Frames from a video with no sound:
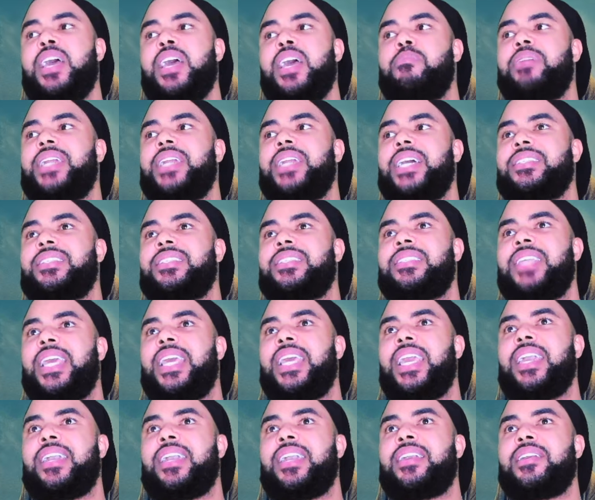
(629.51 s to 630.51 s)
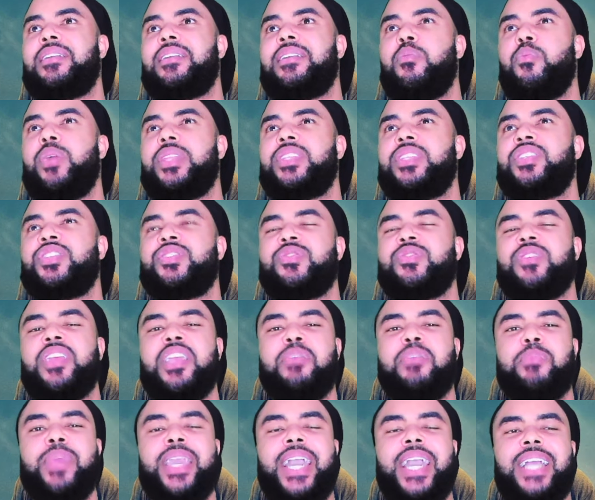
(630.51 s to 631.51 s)
But I just think with
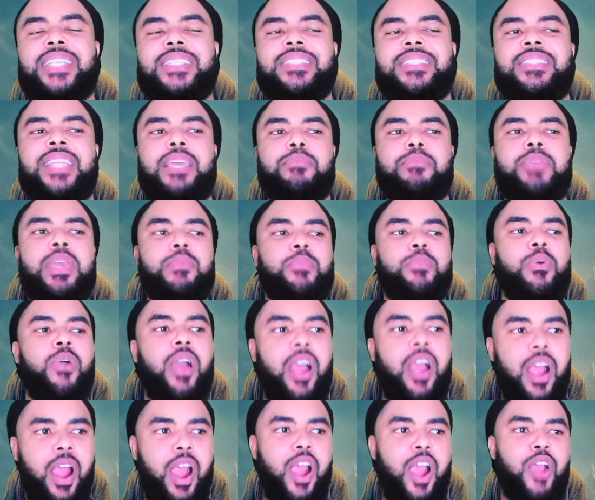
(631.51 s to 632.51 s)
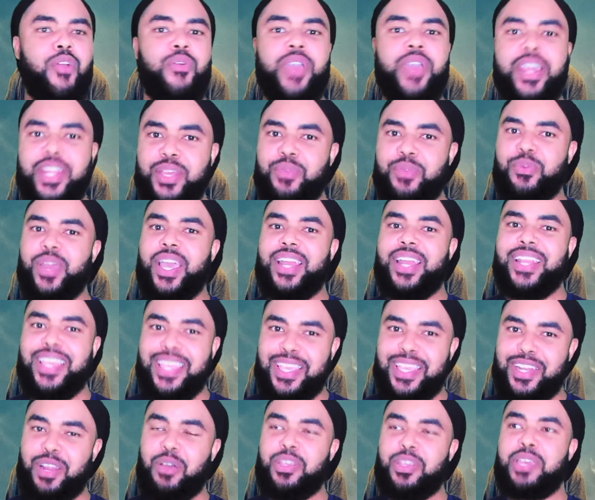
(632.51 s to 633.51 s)
streaming, I just think people are already ready.
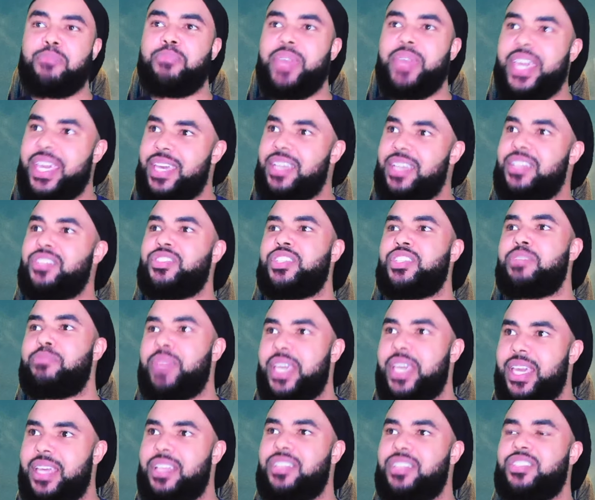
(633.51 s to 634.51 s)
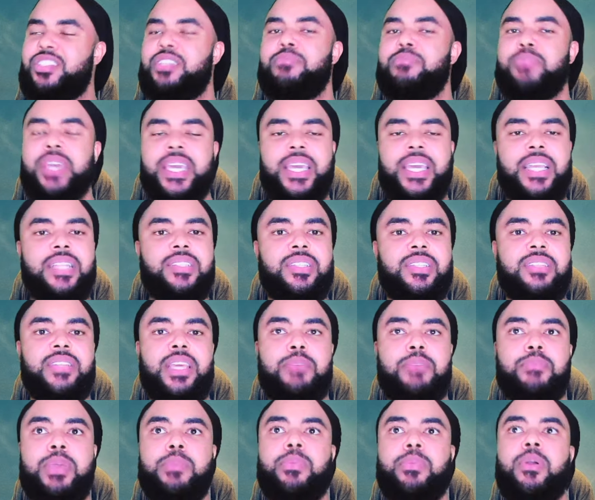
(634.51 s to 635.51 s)
You binge, and
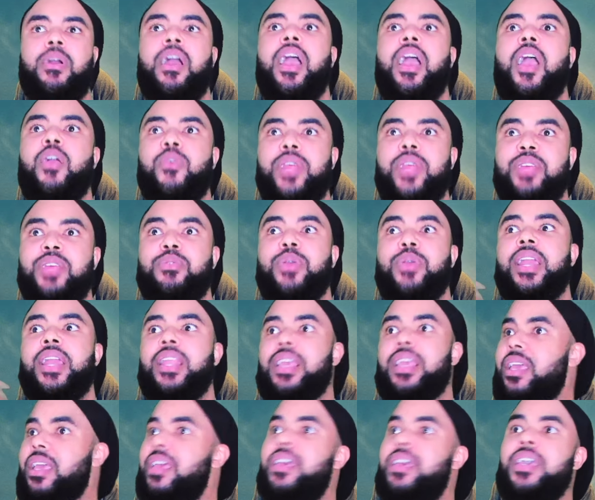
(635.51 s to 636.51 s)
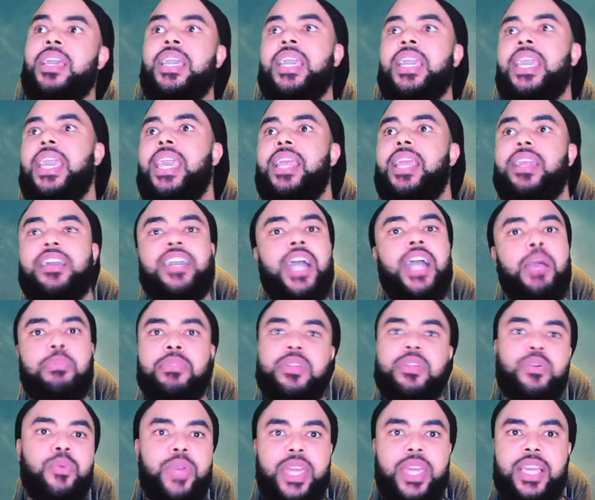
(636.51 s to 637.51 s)
then people are already ready in a
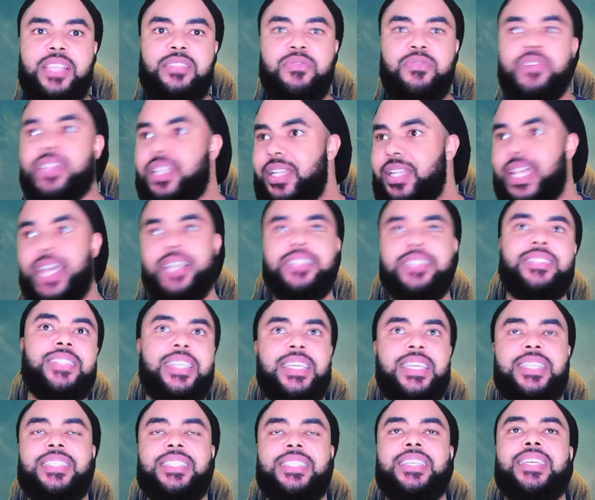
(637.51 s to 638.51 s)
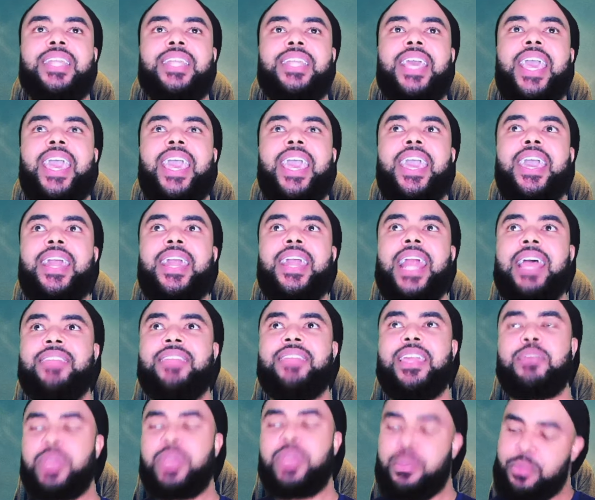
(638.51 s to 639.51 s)
couple of weeks for the next season. And I
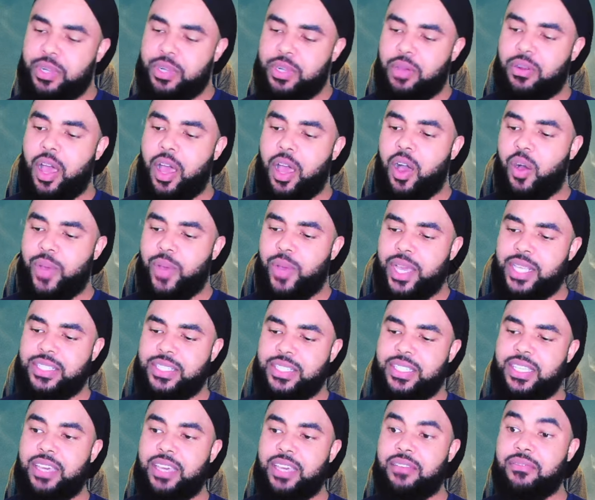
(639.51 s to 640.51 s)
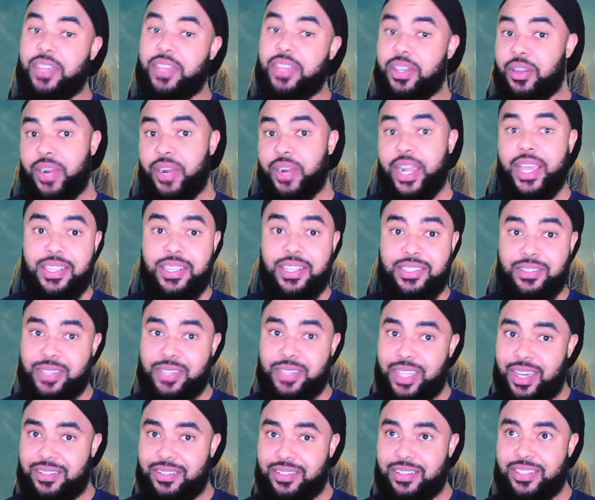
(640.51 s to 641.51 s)
think people don't always give the grace or
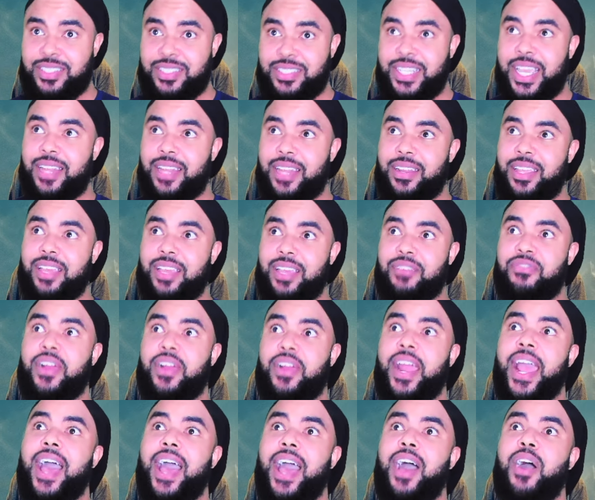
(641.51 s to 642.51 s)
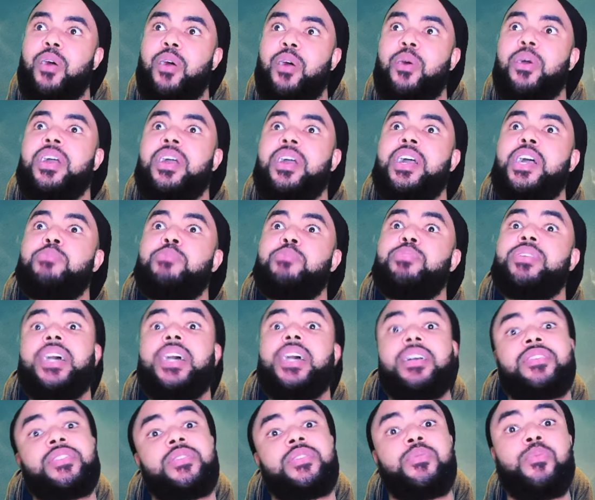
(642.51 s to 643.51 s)
the understanding for how
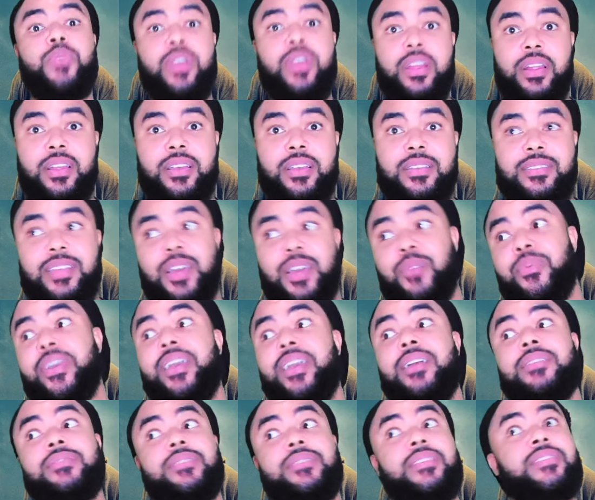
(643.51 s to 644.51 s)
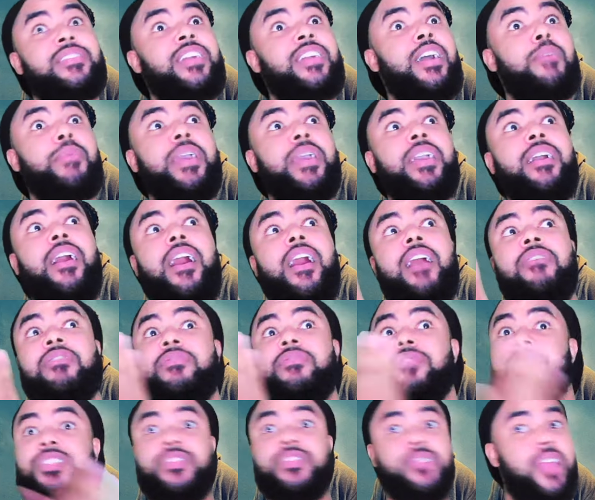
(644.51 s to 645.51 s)
production works. And we are just coming off
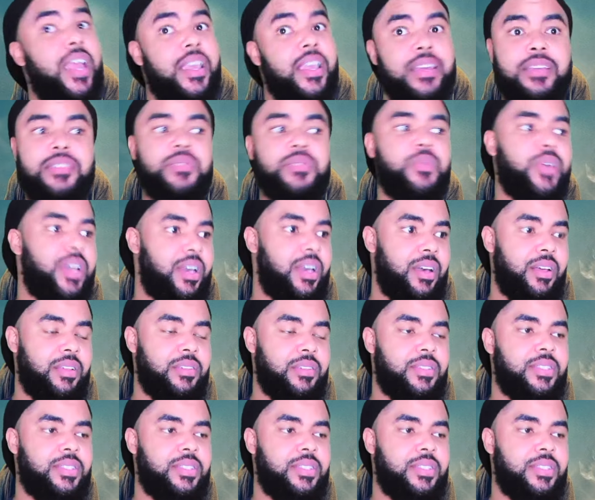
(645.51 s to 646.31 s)
of a strike as well.